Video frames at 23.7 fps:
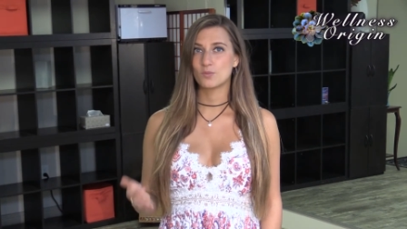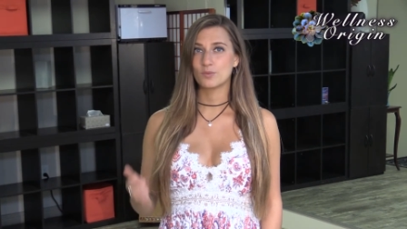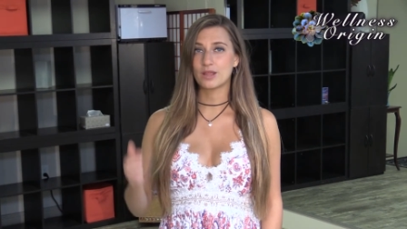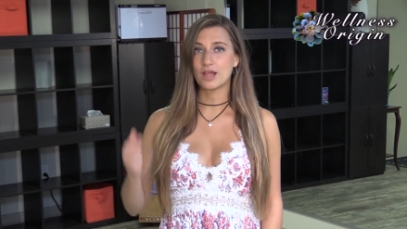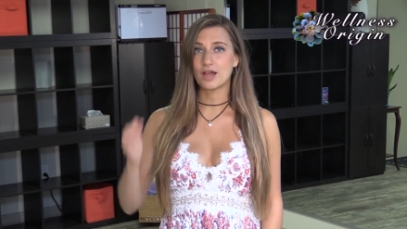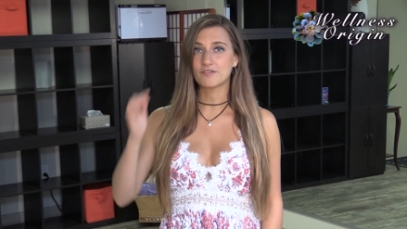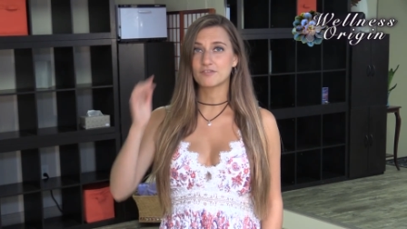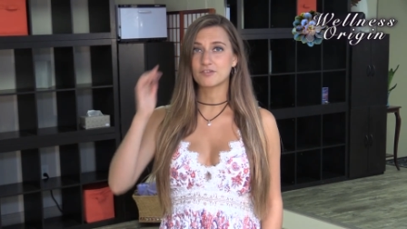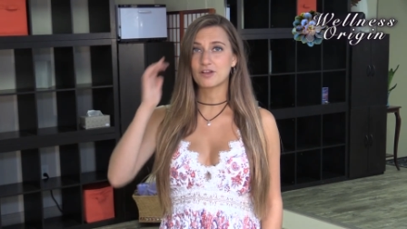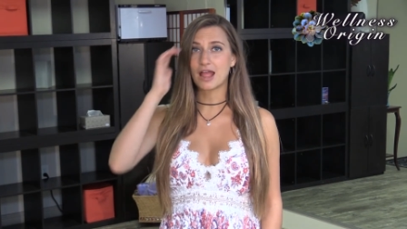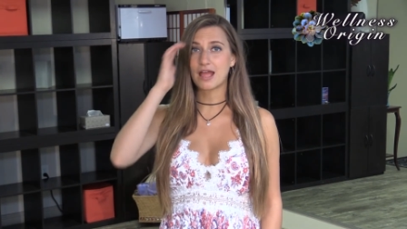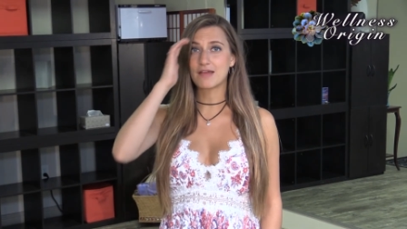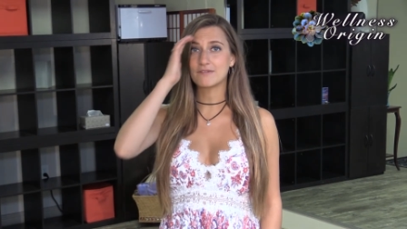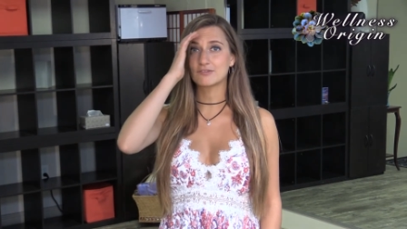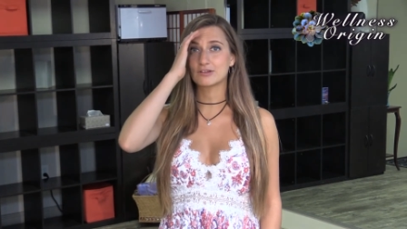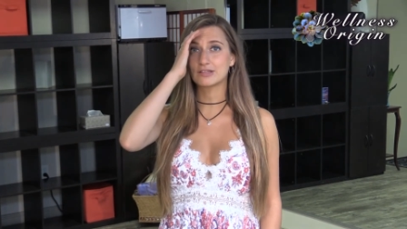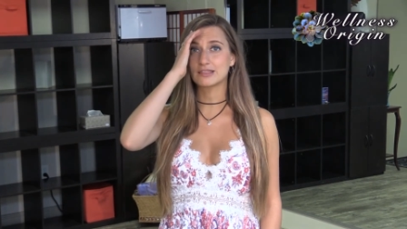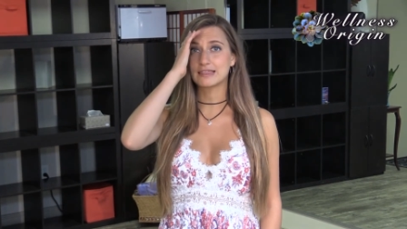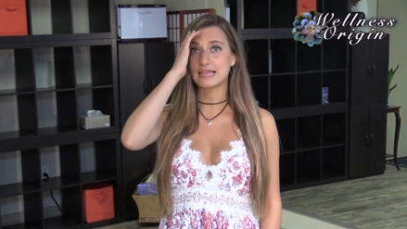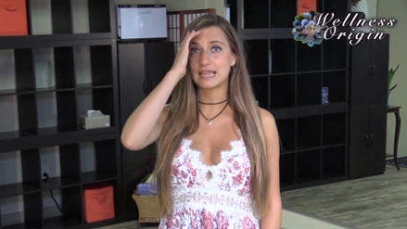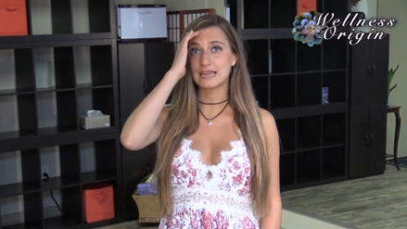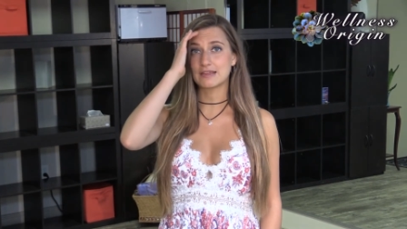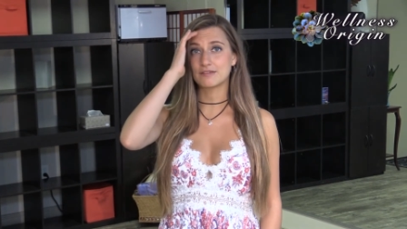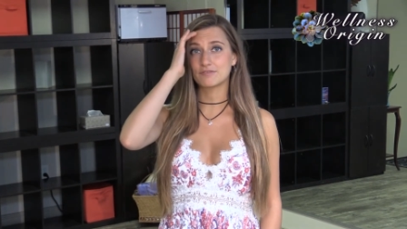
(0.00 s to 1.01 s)
we offer
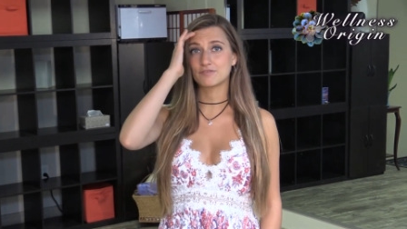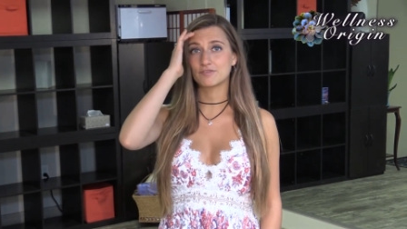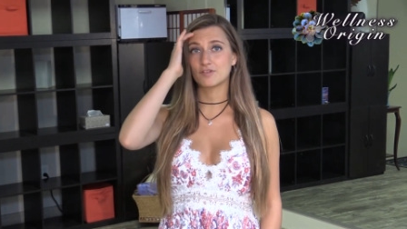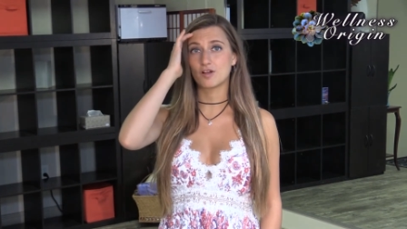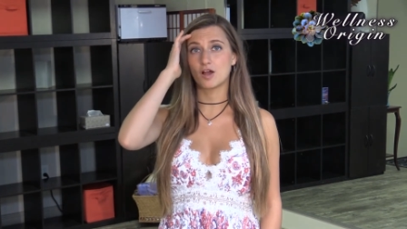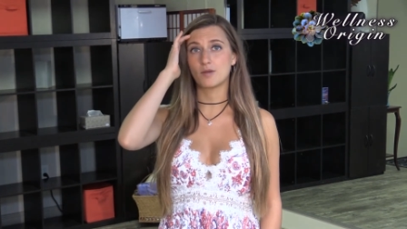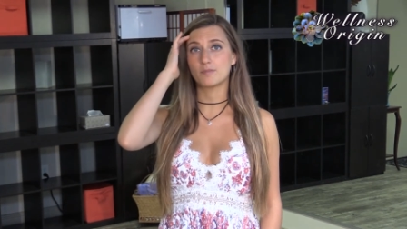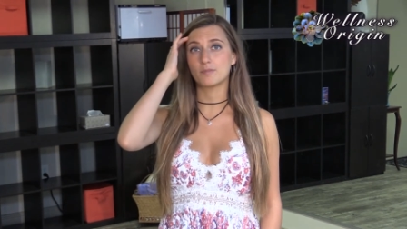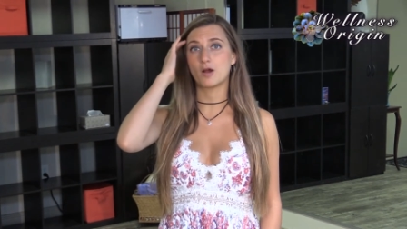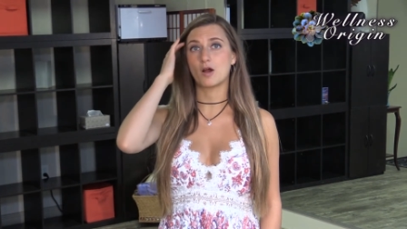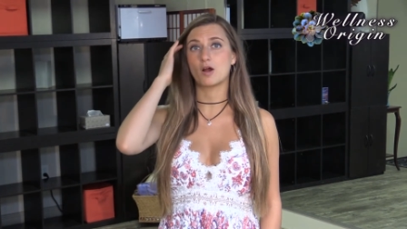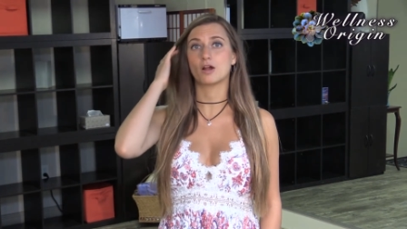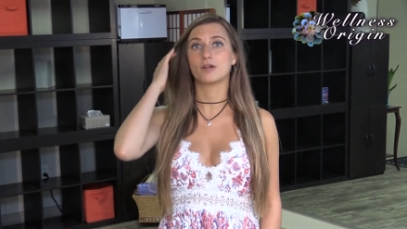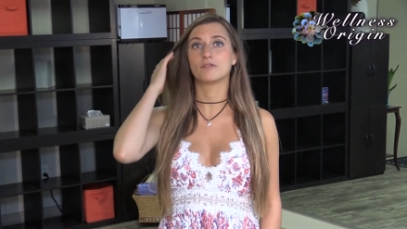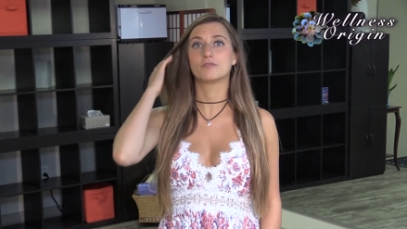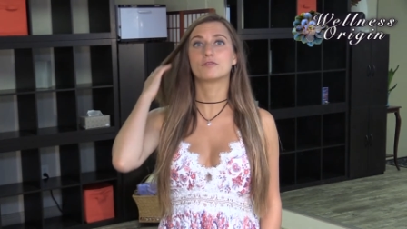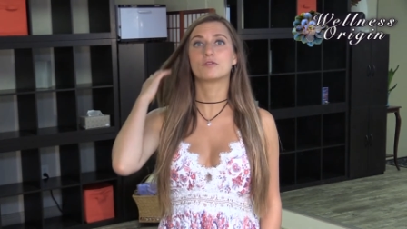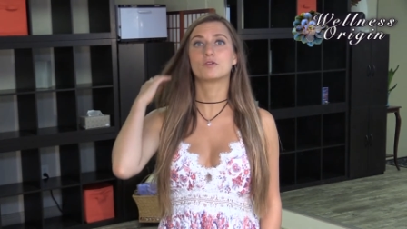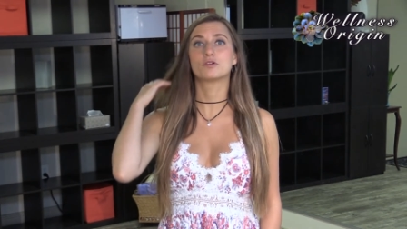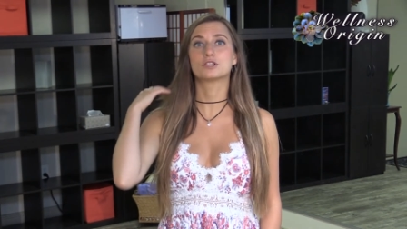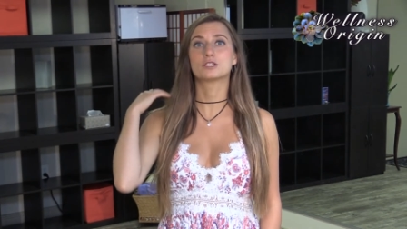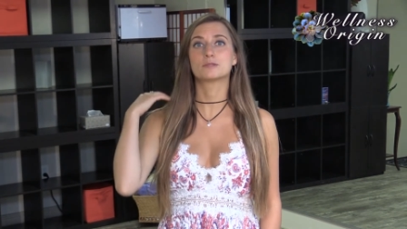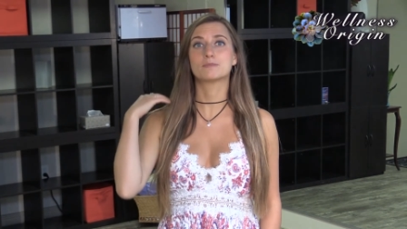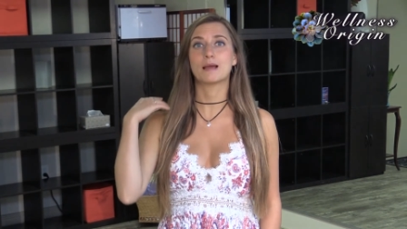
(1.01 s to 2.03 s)
everything from our
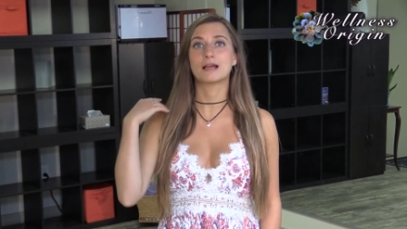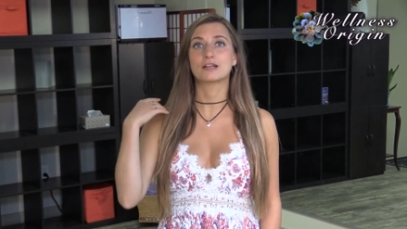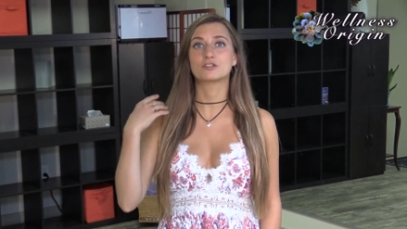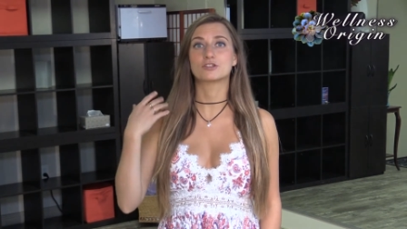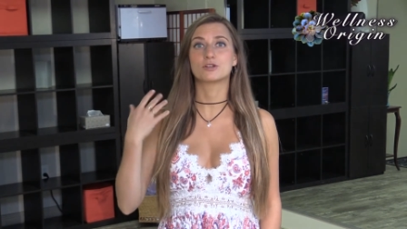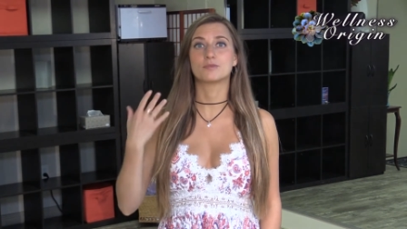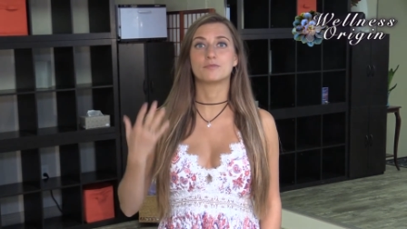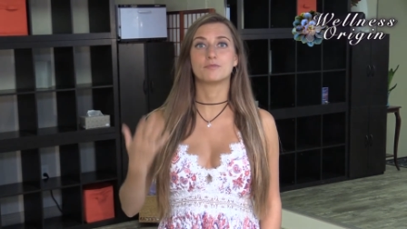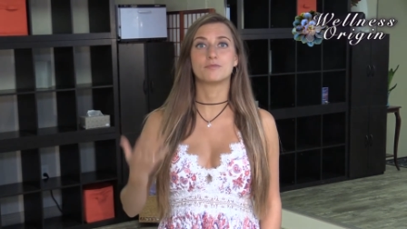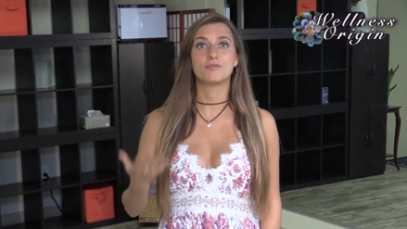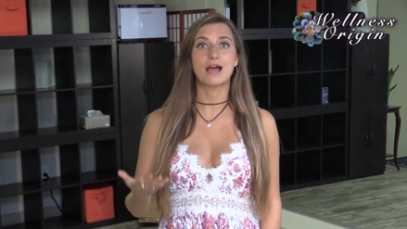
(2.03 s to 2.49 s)
full spectrum